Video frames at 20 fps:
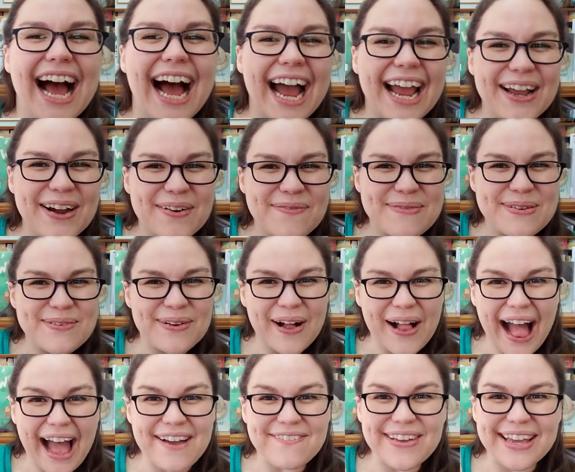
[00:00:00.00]
I hope you all
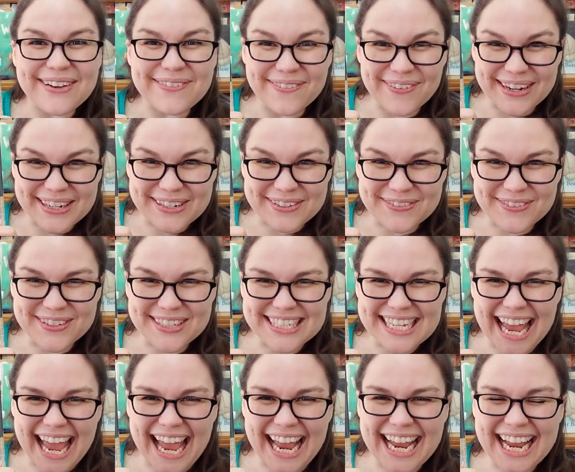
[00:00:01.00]
have a wonderful
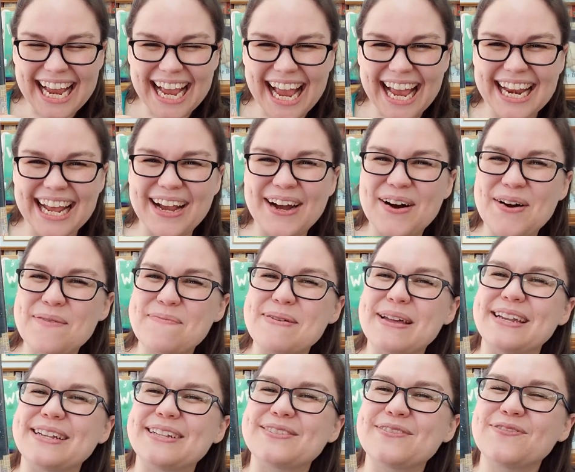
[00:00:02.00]
day, and I hope it
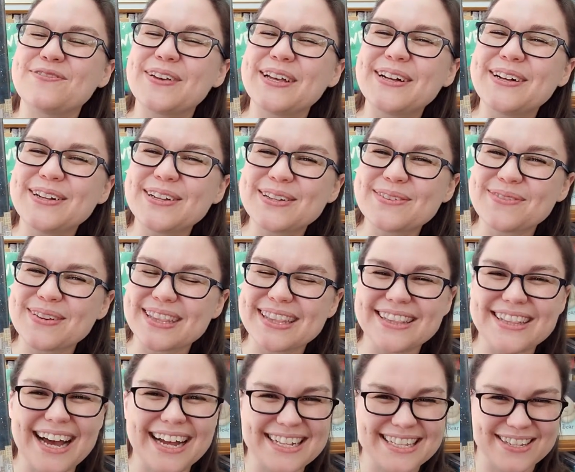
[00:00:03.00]
is filled with
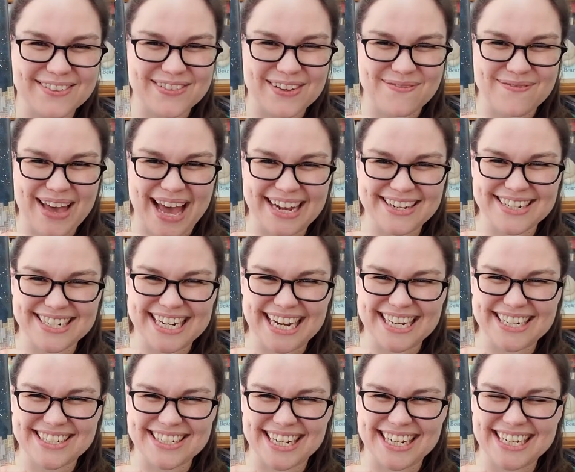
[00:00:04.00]
lots of
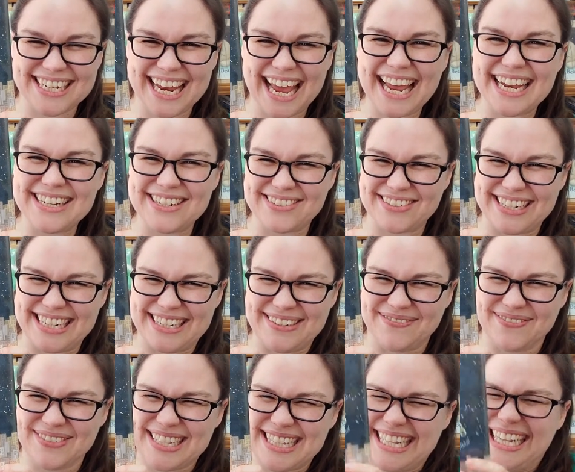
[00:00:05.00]
imagination and
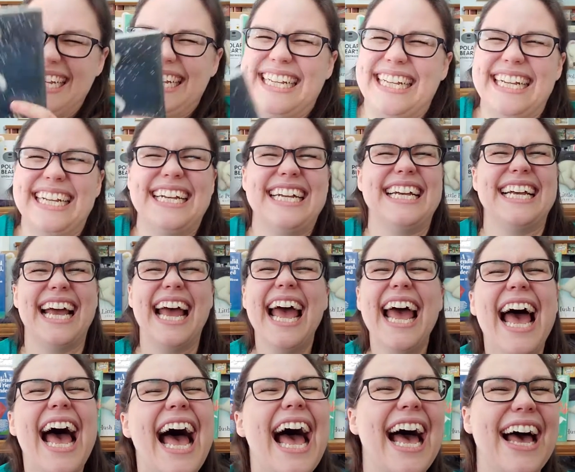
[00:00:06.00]
dreams.
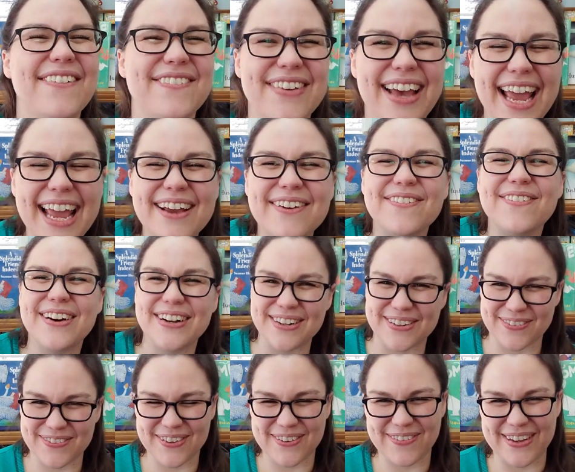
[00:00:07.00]
Have a
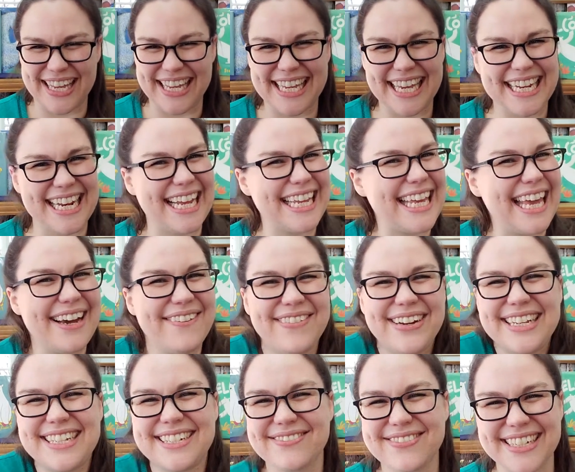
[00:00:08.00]
wonderful week, and I can't
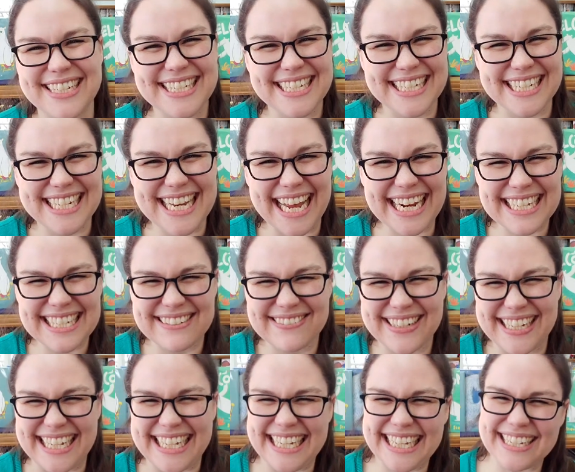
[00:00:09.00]
wait to read to you next
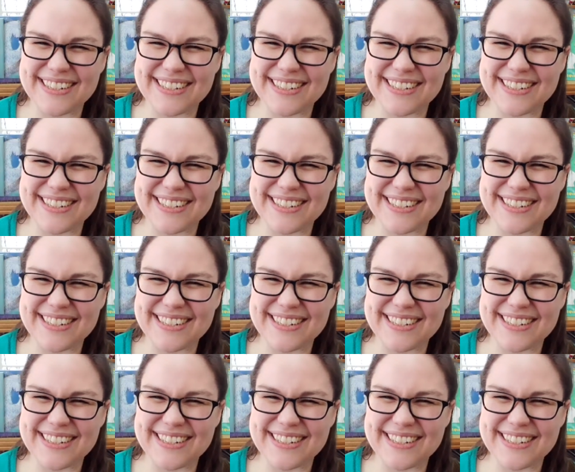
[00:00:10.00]
week.